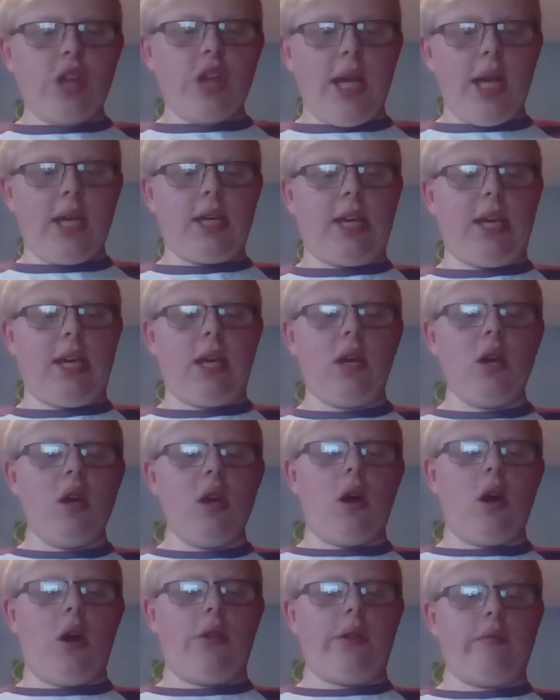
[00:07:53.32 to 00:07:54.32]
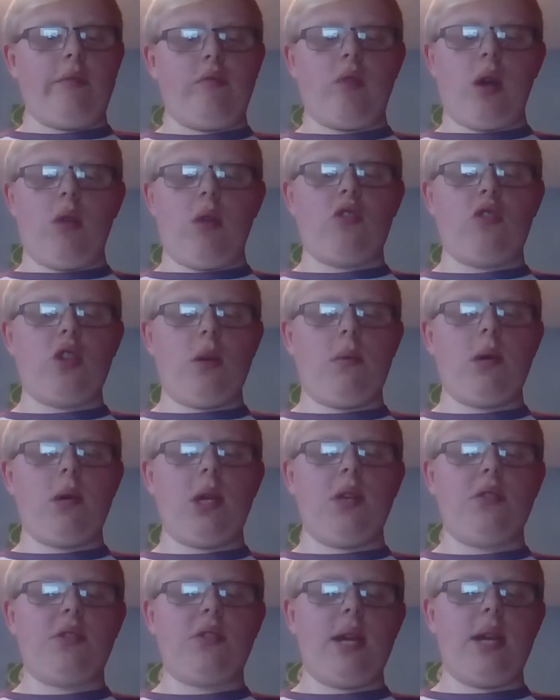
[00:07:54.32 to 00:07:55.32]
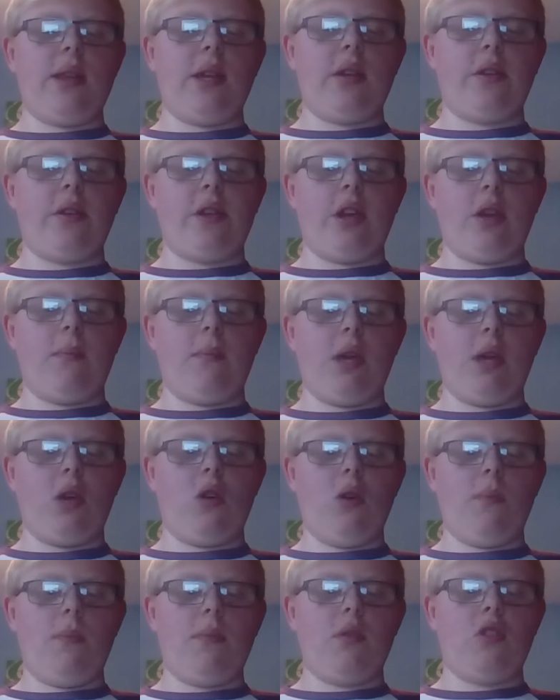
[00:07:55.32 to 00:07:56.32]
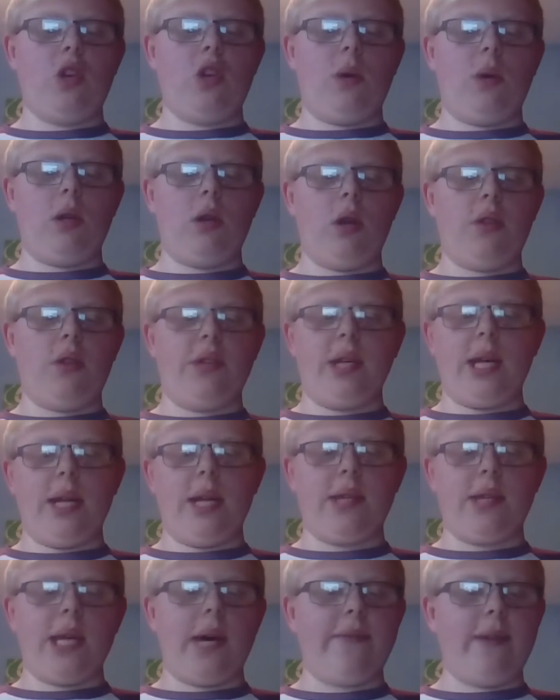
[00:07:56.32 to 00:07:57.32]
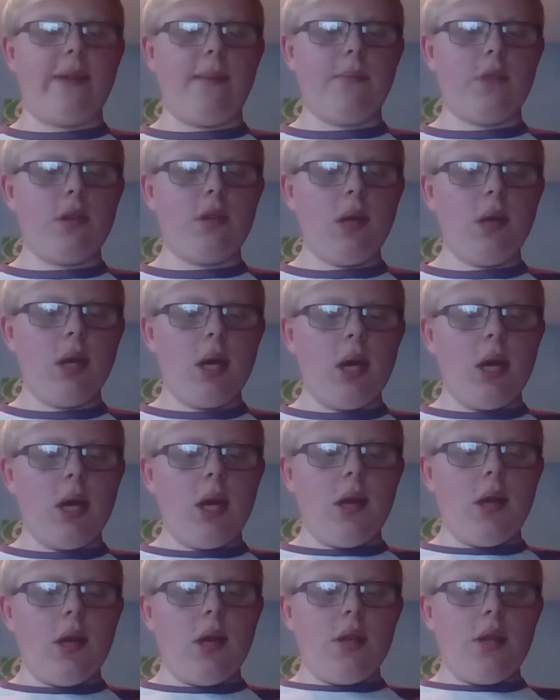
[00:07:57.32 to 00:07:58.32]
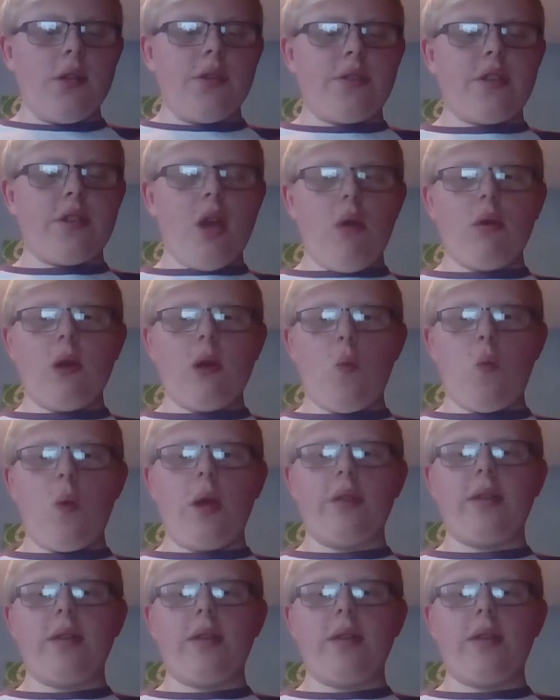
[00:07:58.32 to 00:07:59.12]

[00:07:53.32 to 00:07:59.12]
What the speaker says: shaky on the road, so I'm going to say they're going to pick up a 2-1 loss against Southampton. Stoke and